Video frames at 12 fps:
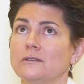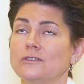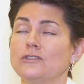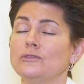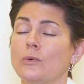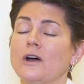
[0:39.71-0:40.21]

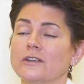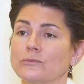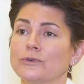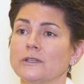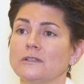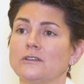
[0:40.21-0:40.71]
Do you want to
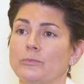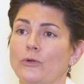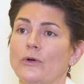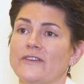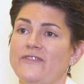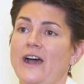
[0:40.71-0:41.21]
really
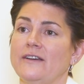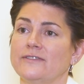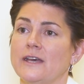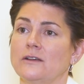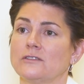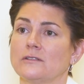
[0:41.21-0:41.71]
deploy
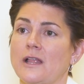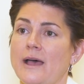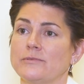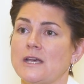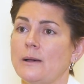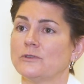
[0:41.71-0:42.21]
5,000
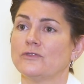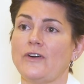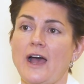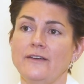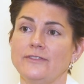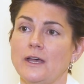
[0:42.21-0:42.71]
laptops,
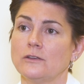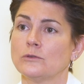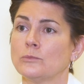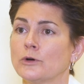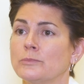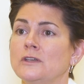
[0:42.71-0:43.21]
5,000
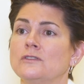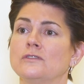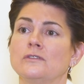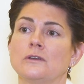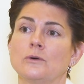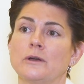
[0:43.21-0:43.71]
more pieces
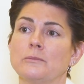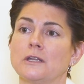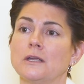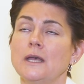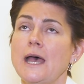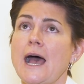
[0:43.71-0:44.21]
of equipment?
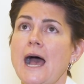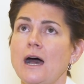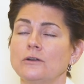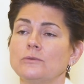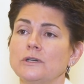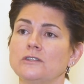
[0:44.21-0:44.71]

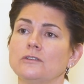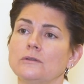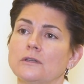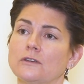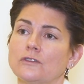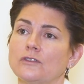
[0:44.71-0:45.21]
How do we do
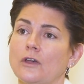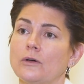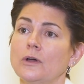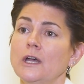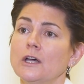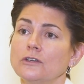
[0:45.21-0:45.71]
this?
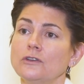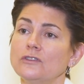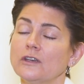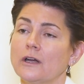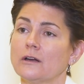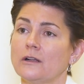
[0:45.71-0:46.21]
So
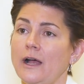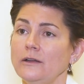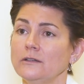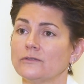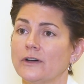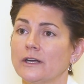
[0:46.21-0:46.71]
using our cloud
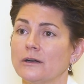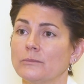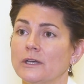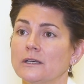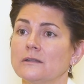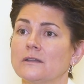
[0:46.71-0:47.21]

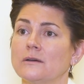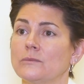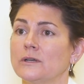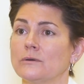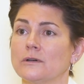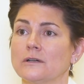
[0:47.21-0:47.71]
environment that
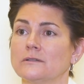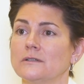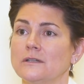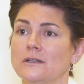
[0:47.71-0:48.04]
we were